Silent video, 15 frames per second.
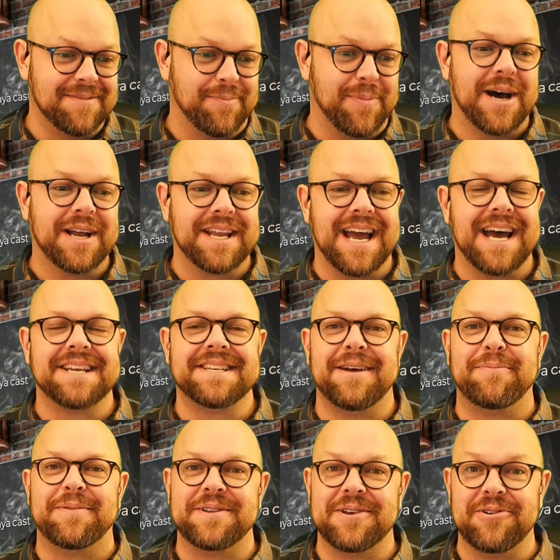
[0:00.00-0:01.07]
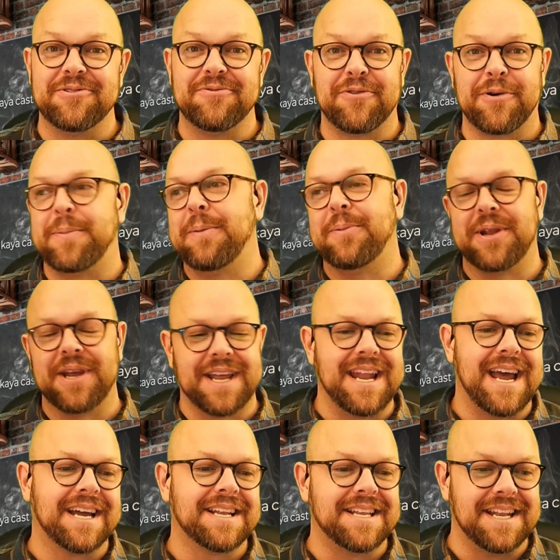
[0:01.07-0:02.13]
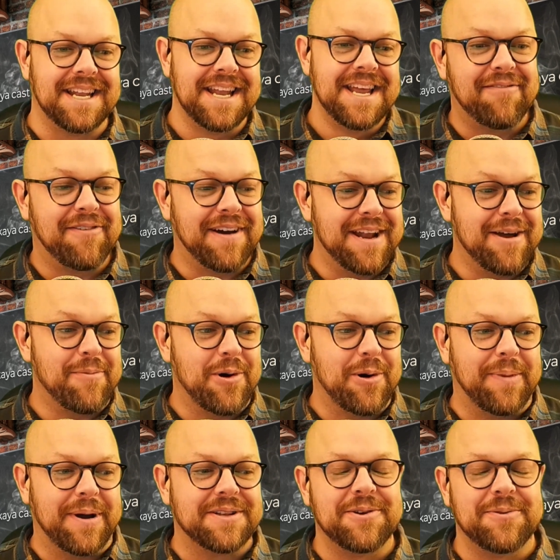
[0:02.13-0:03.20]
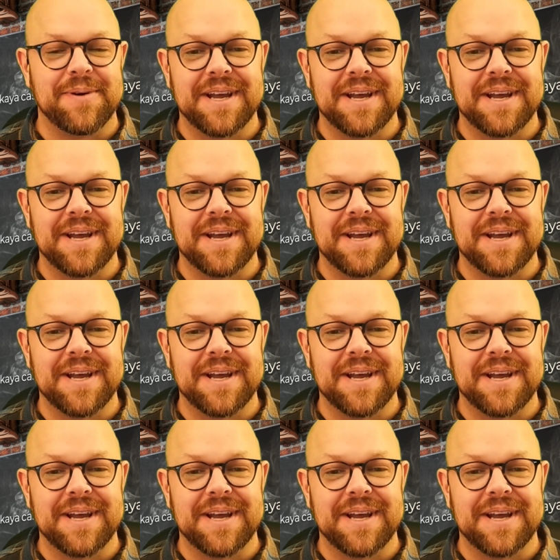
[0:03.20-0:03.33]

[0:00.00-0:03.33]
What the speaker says: podcast episode for people to connect and find out more about you.